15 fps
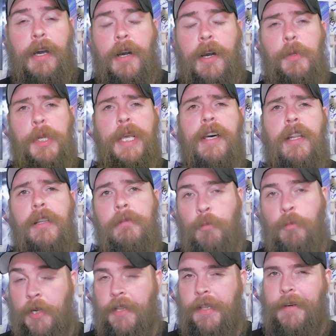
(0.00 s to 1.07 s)
a hotel,
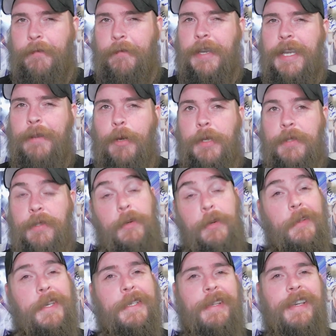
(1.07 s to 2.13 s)
one of their favorites, or
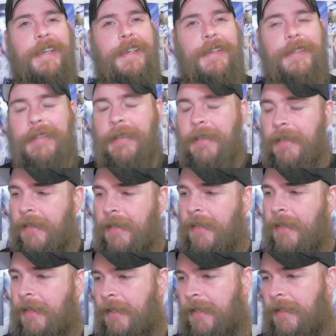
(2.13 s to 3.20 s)
at least his.
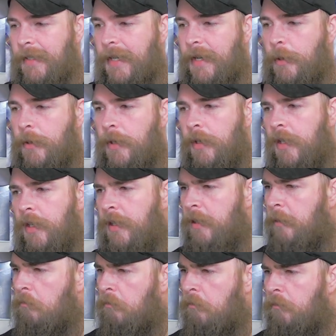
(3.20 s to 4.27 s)
So,
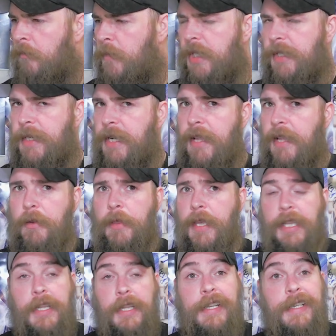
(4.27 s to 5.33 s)
just another
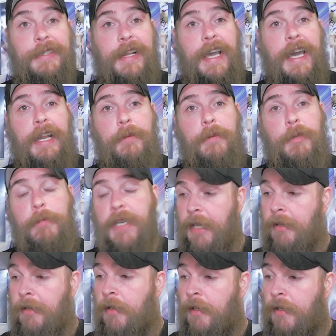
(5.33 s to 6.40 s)
thing that doesn't add up to
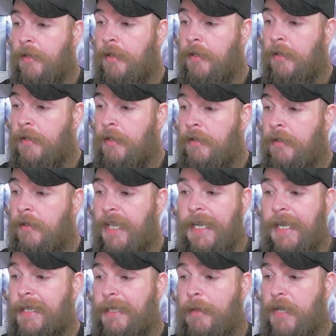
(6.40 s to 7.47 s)
me. He
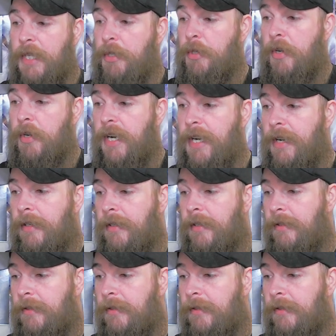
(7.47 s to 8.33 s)
doesn't mention her here.